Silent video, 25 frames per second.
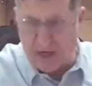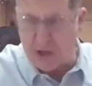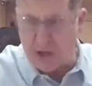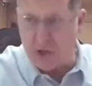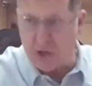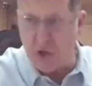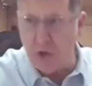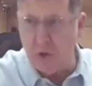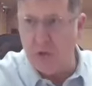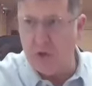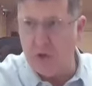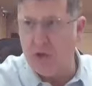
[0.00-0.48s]
that
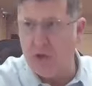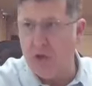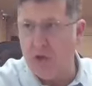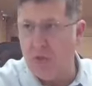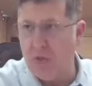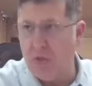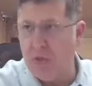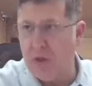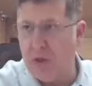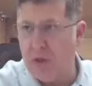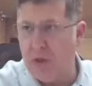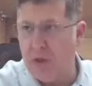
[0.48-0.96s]
is going
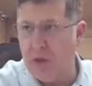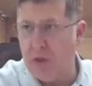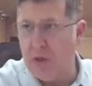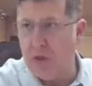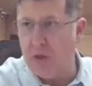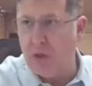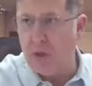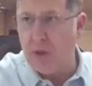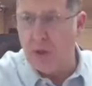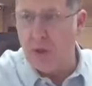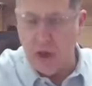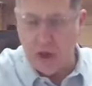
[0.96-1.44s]
to
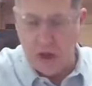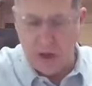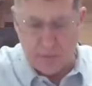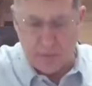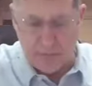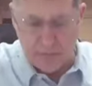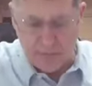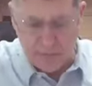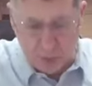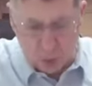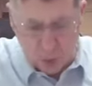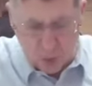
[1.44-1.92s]
be
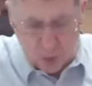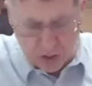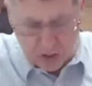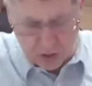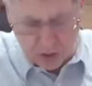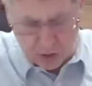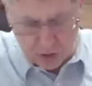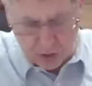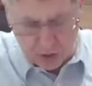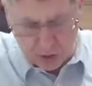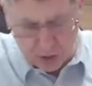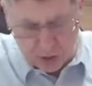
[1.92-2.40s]

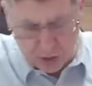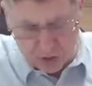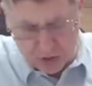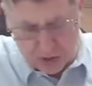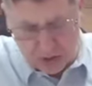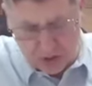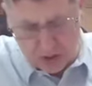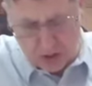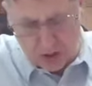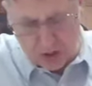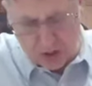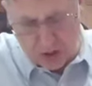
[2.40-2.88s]

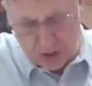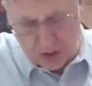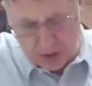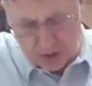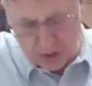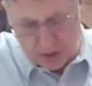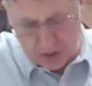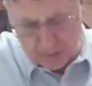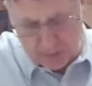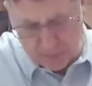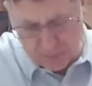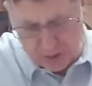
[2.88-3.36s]
boiled,
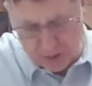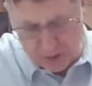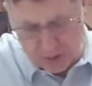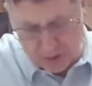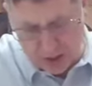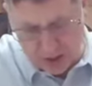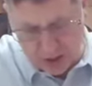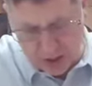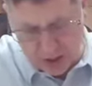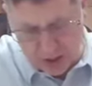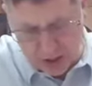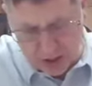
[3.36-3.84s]

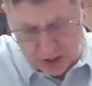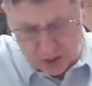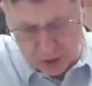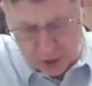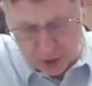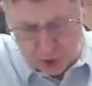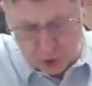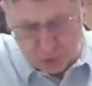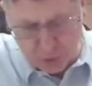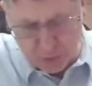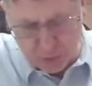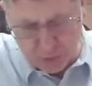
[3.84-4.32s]

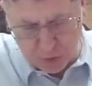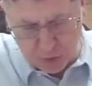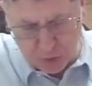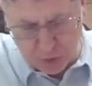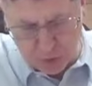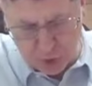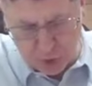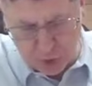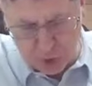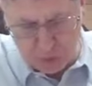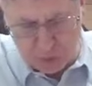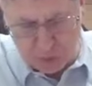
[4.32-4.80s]
chalos
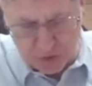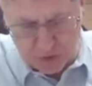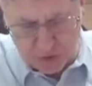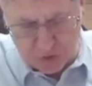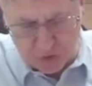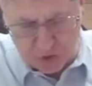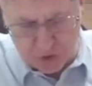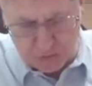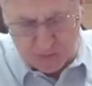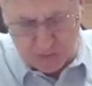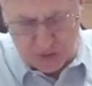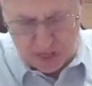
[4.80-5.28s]
bilulos
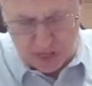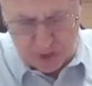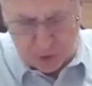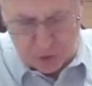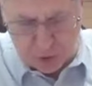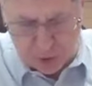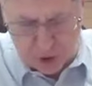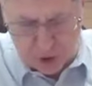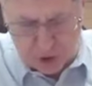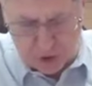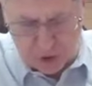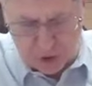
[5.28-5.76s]
bashemen, and
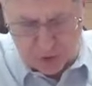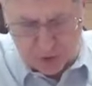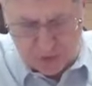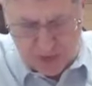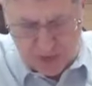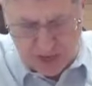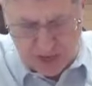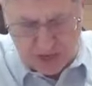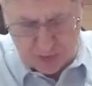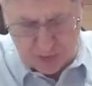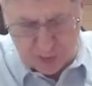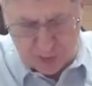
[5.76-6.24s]
also
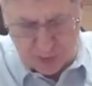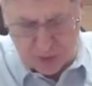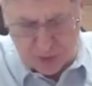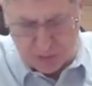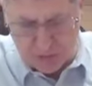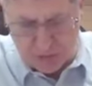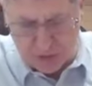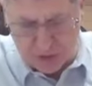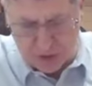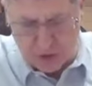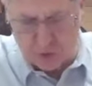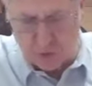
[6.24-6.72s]
that will
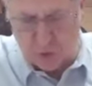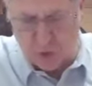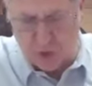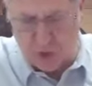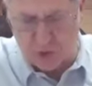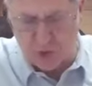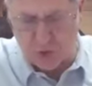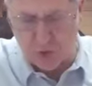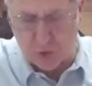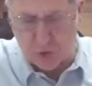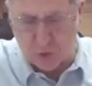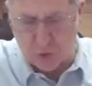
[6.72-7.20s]
be mixed
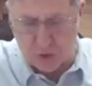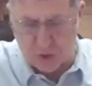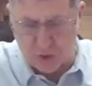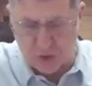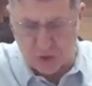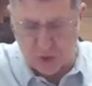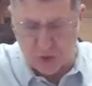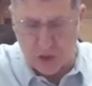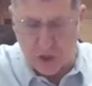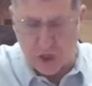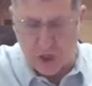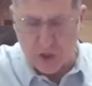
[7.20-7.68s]
with
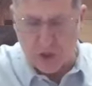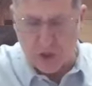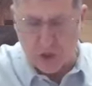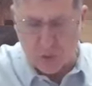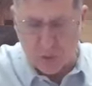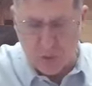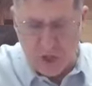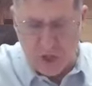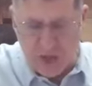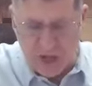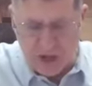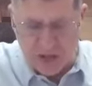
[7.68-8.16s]
oil. So
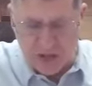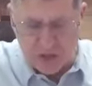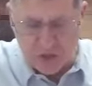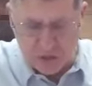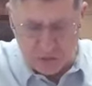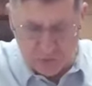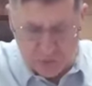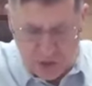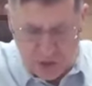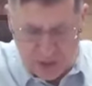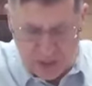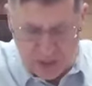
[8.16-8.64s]
we had
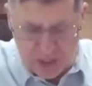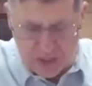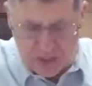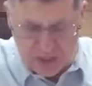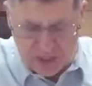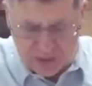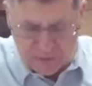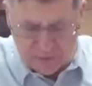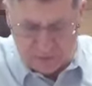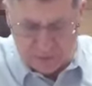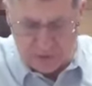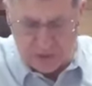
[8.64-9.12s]
three
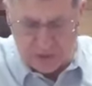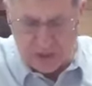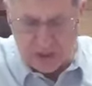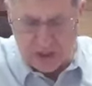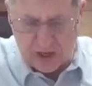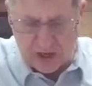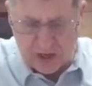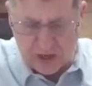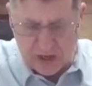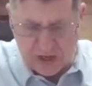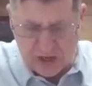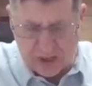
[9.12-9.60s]
different
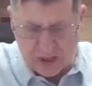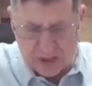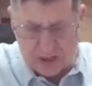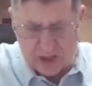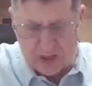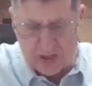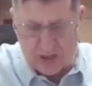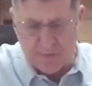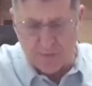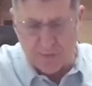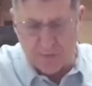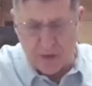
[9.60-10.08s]

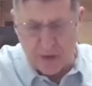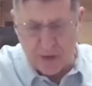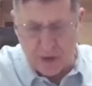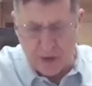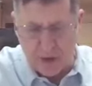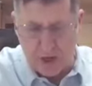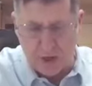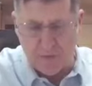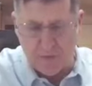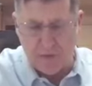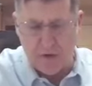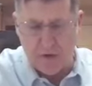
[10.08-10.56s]
kinds
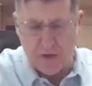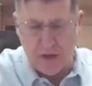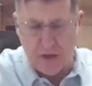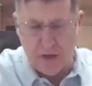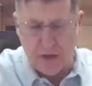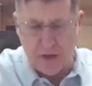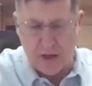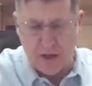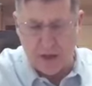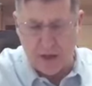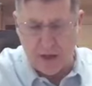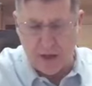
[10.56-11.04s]
of
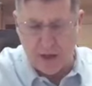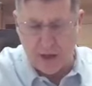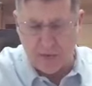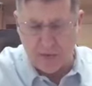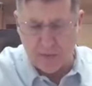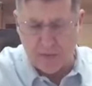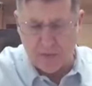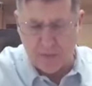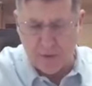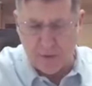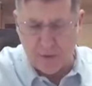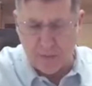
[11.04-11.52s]

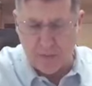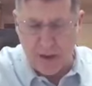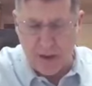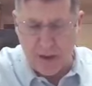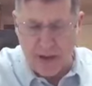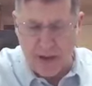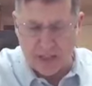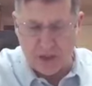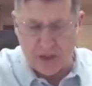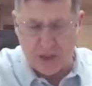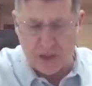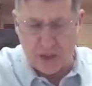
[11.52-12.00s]

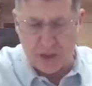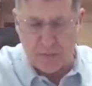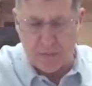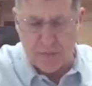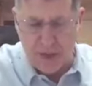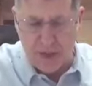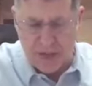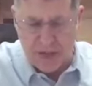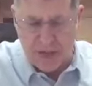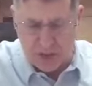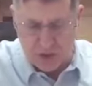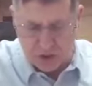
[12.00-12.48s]

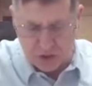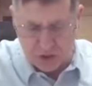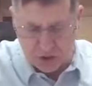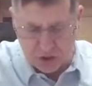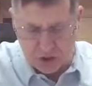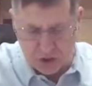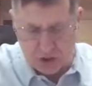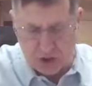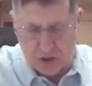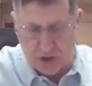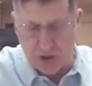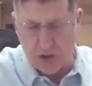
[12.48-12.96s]

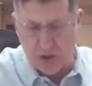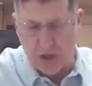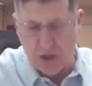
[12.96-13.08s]
matzah-based